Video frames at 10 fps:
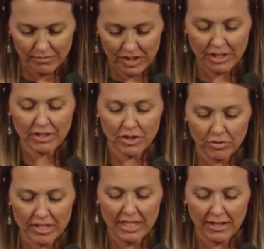Jesus, you
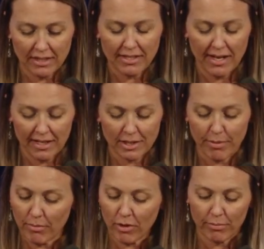see these hands,
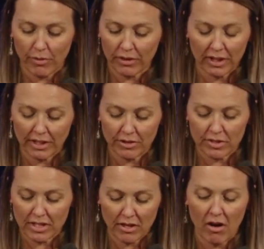but more importantly, you
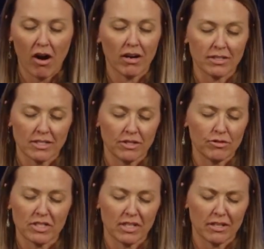see their hearts and you
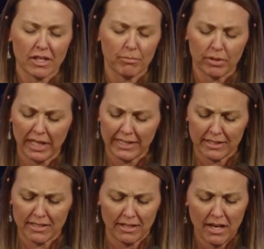see their
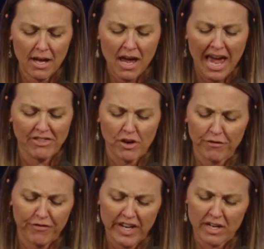complaints and their
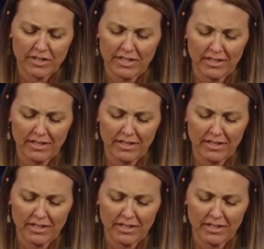fears.